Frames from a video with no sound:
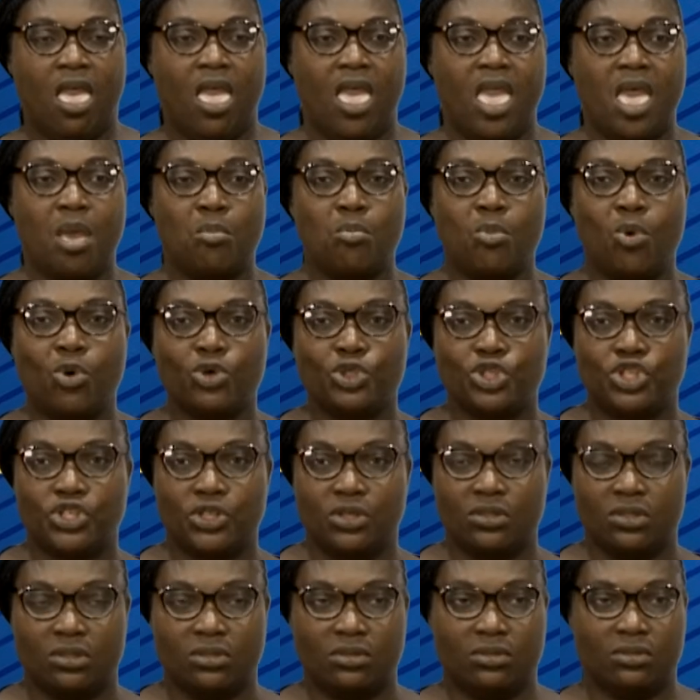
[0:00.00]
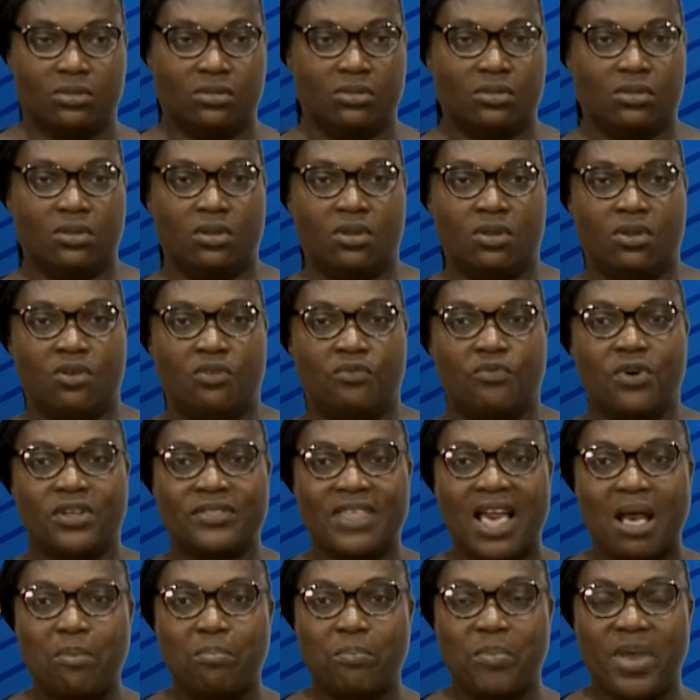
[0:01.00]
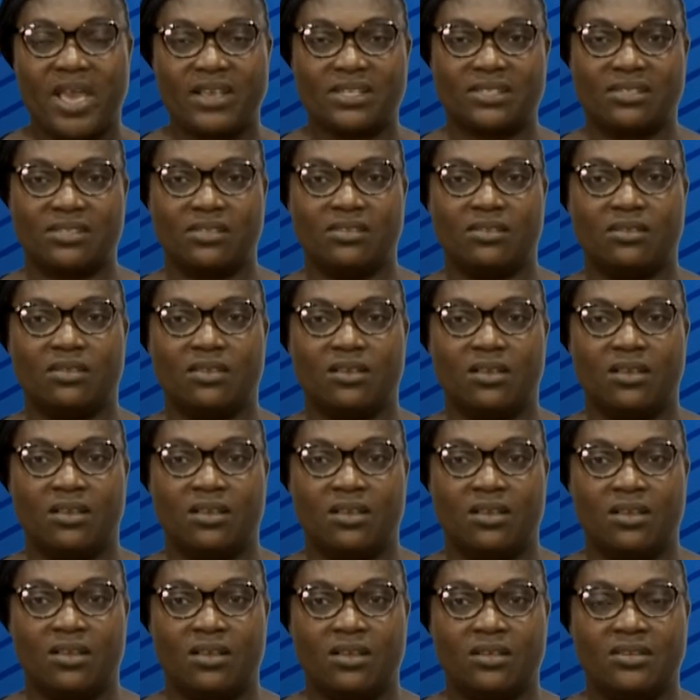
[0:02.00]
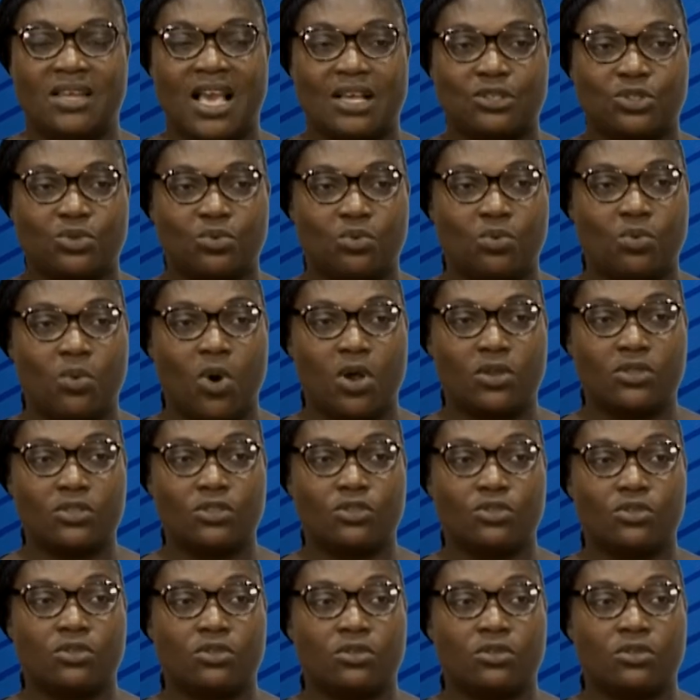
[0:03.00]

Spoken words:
emotion for that person that you want